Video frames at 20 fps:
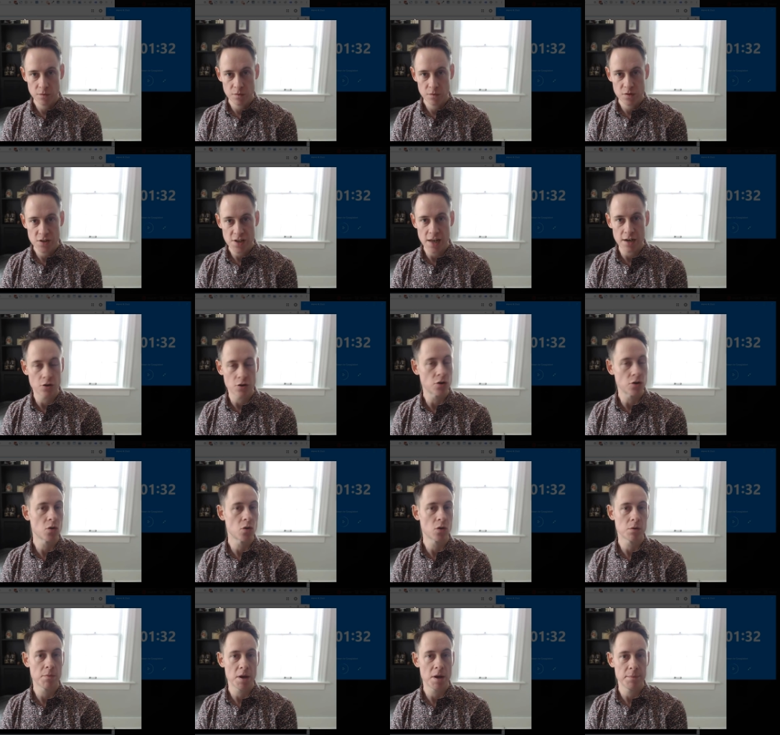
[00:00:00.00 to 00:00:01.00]
setting your
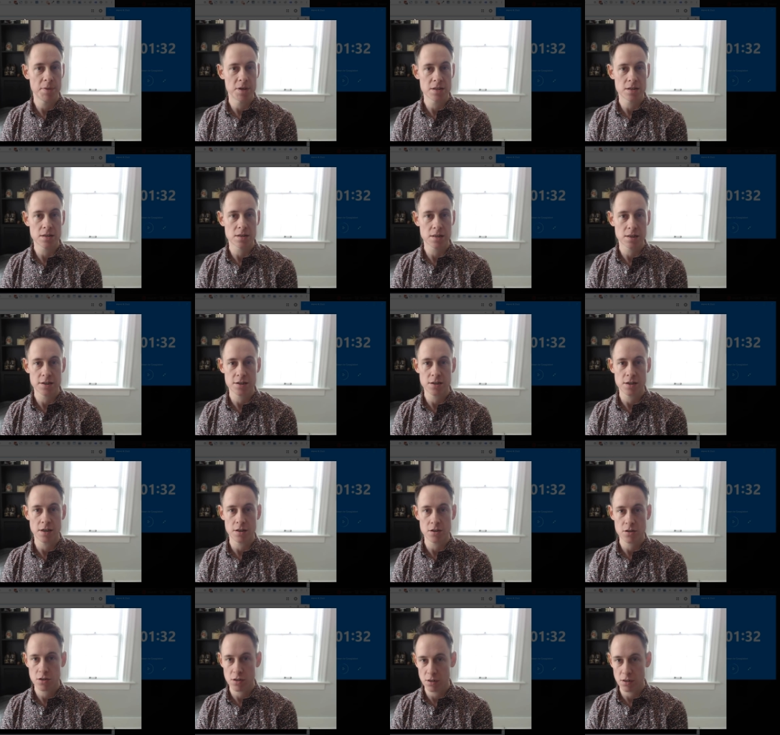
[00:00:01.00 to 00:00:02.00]
Google My Business
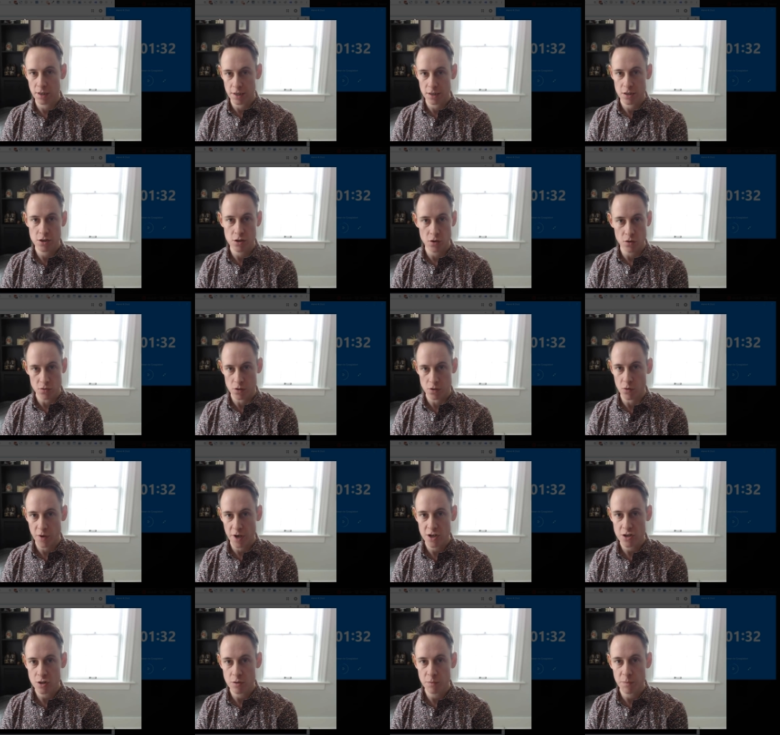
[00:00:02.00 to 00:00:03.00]
listings to link to those
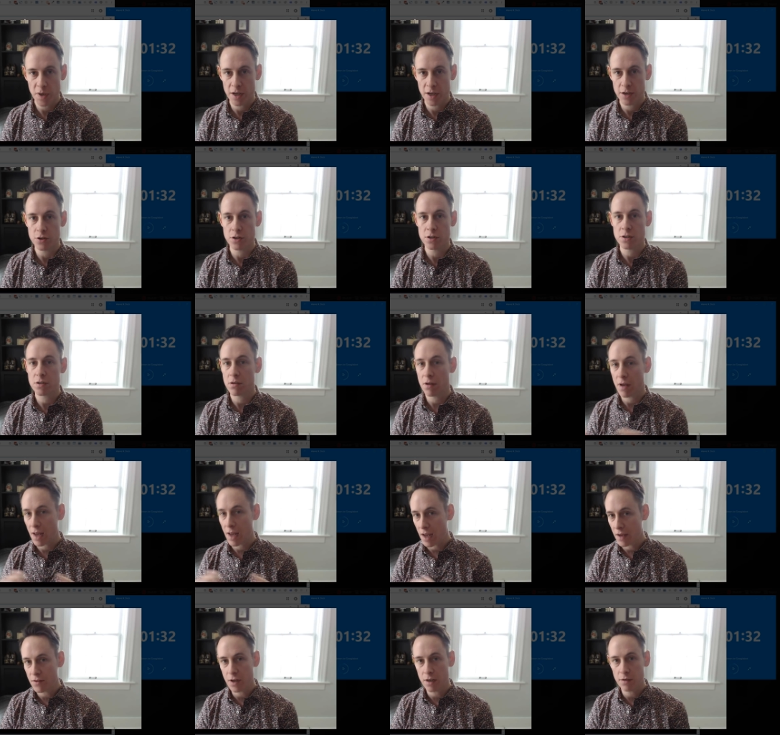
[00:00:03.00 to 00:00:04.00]
location pages,
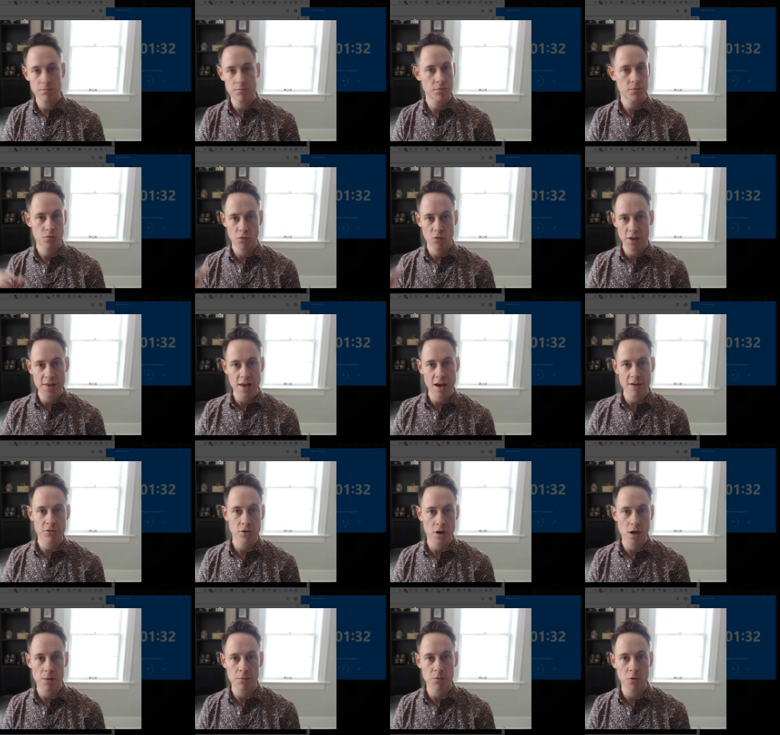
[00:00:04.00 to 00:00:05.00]
and then run that
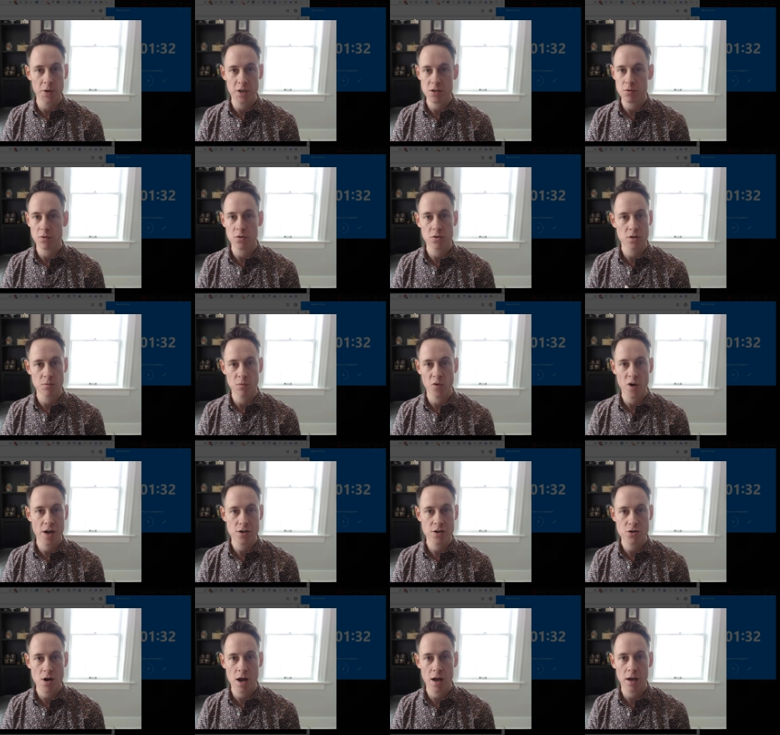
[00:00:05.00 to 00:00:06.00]
for a couple of weeks with some
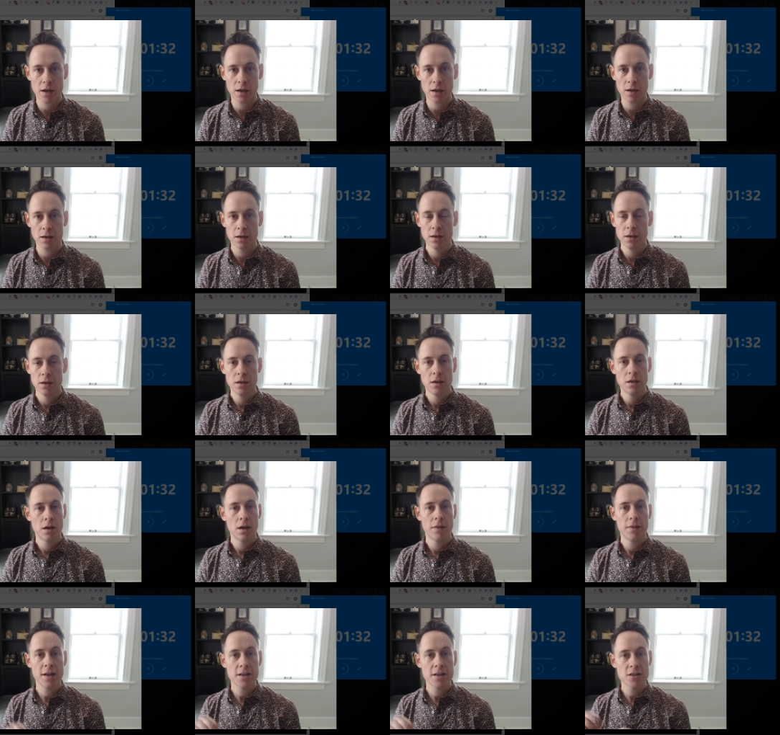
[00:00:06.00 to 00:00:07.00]
rank tracking.
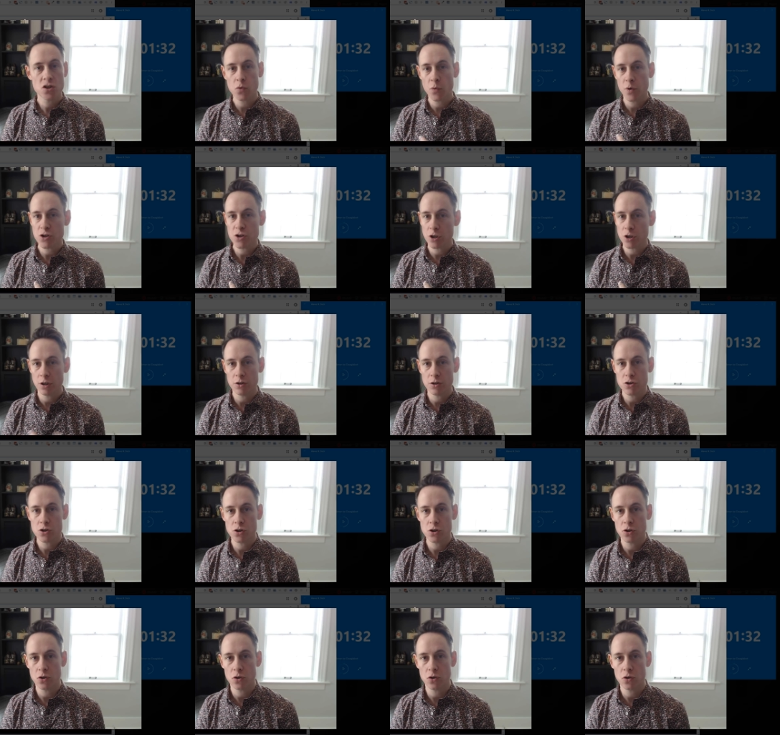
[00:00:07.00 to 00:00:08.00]
Then switch it
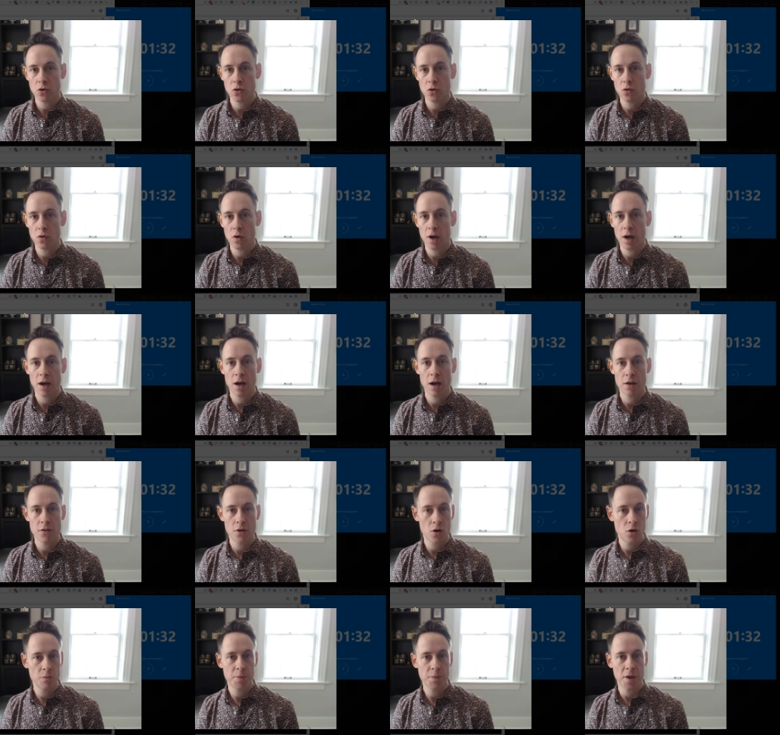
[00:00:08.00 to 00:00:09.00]
to
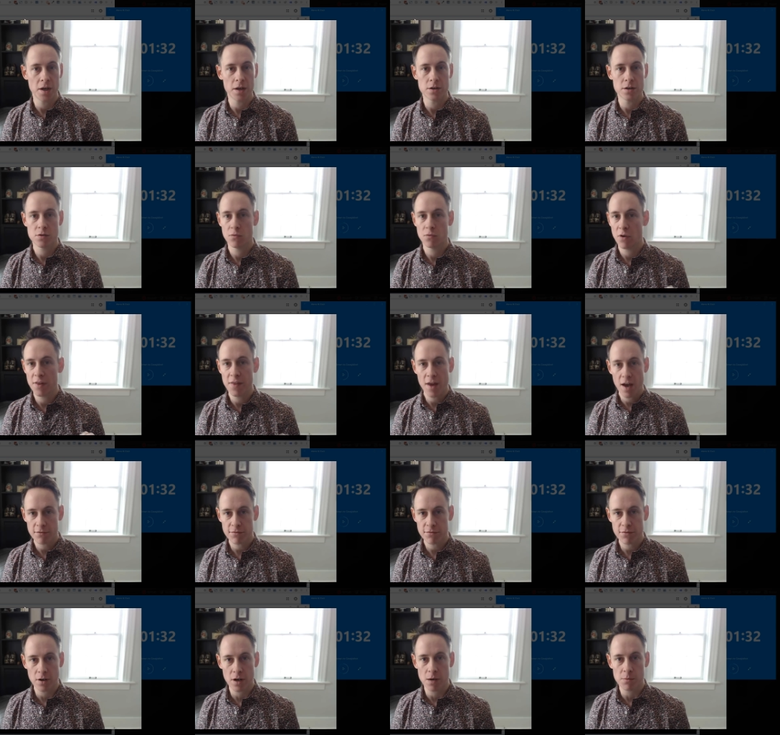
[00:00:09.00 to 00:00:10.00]
the homepage. Run
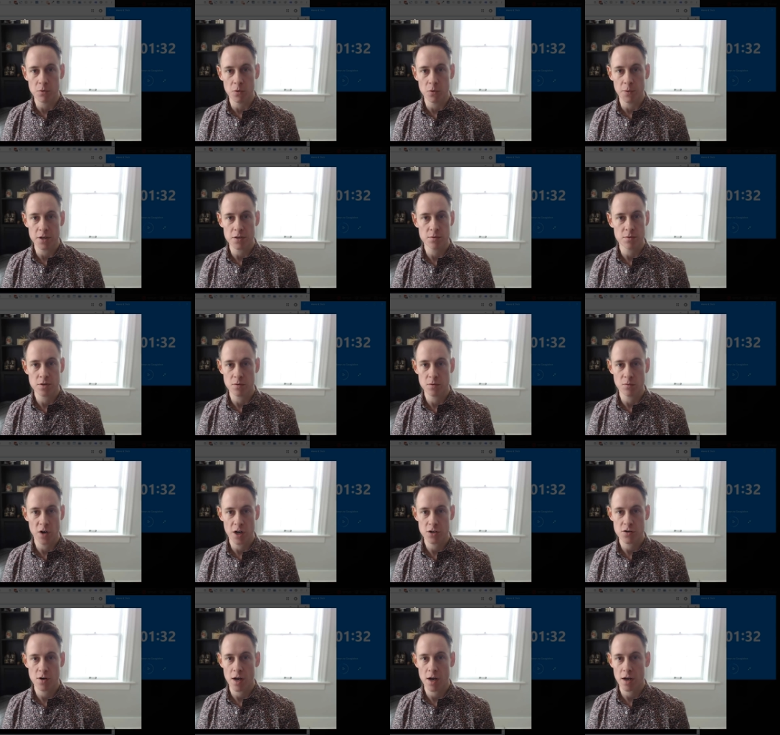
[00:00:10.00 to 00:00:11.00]
that for a couple of weeks with some
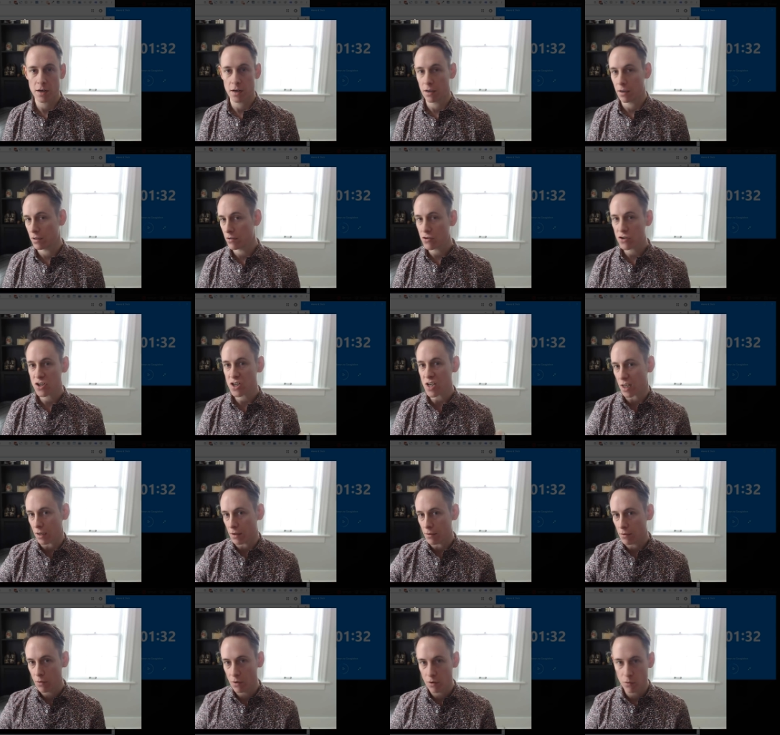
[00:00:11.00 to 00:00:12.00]
rank tracking and
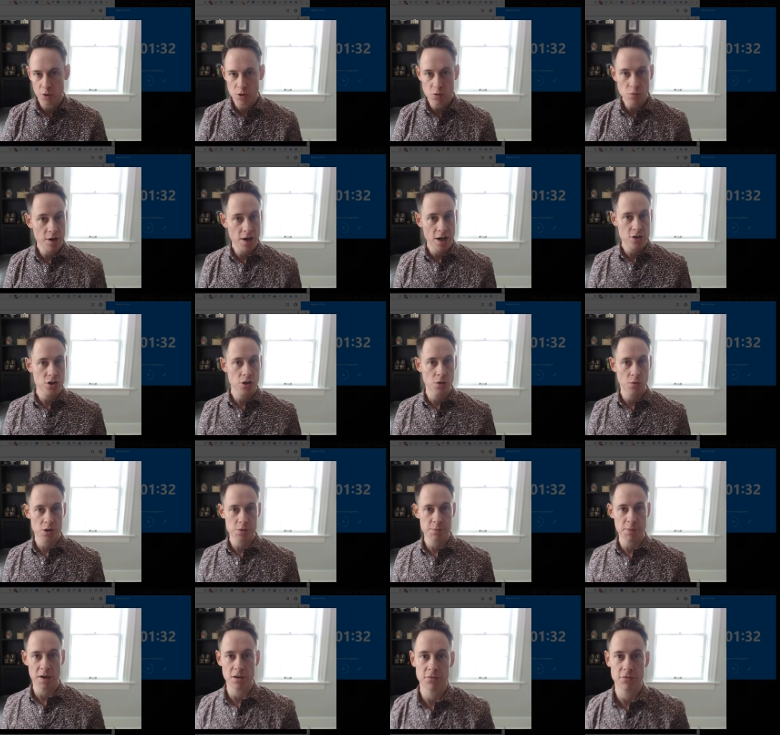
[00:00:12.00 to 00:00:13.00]
see which one actually
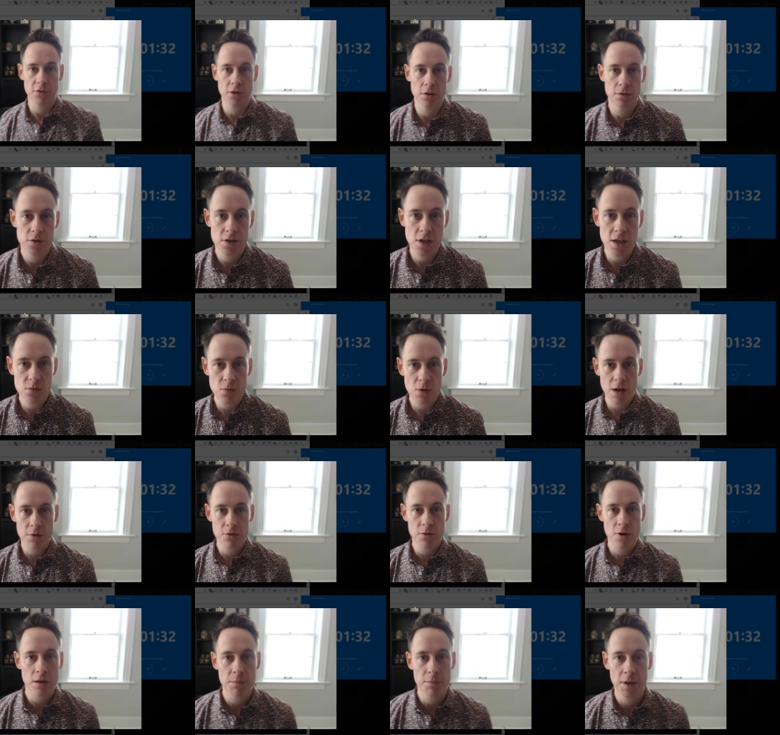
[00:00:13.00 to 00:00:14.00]
works better for you. So that's what I
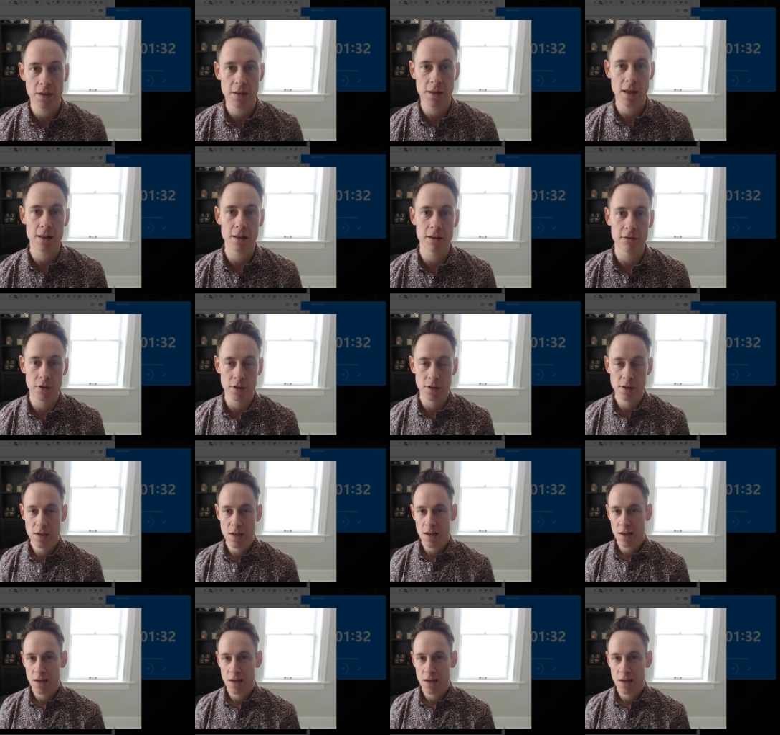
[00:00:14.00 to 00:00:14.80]
would recommend in that level.